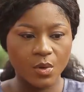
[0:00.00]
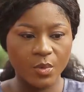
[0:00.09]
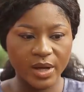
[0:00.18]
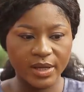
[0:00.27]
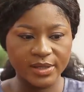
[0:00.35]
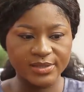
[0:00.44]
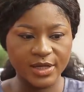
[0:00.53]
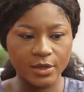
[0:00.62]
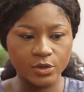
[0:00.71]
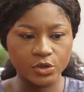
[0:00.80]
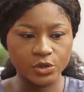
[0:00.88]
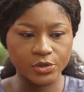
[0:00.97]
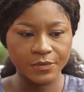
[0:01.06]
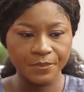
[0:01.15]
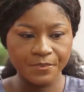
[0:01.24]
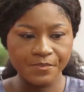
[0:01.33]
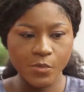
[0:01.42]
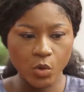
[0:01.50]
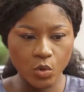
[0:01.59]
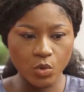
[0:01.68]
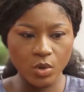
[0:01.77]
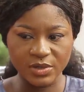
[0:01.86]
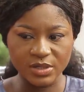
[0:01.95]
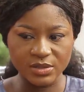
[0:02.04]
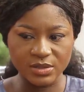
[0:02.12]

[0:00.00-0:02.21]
Where can you tell us who he